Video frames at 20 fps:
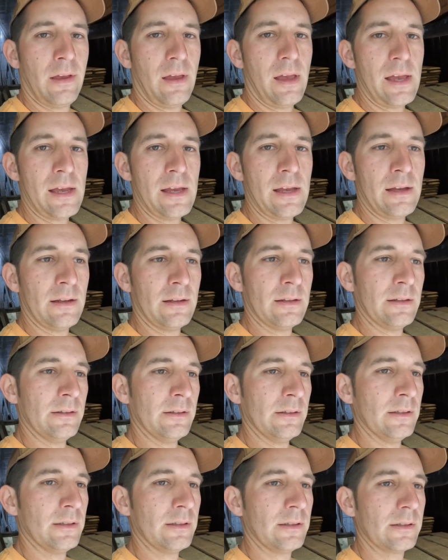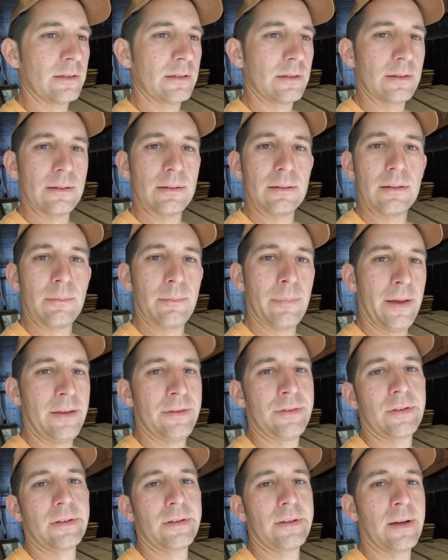and
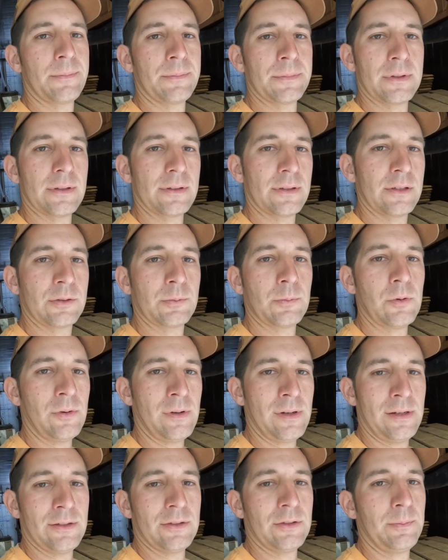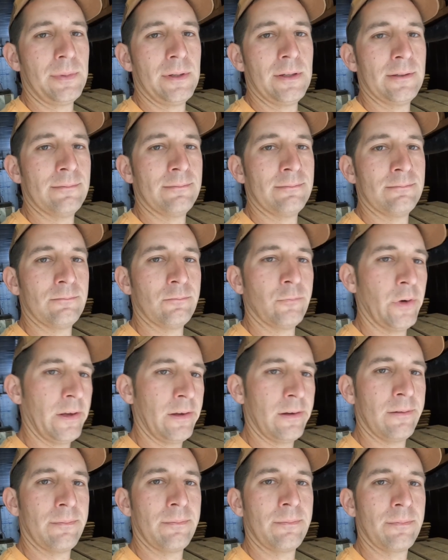basically up until this point it's been,
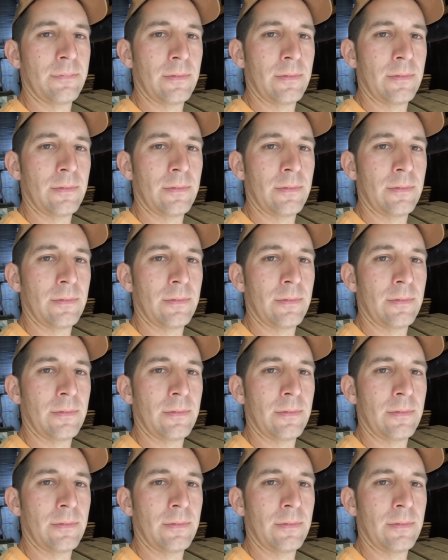well,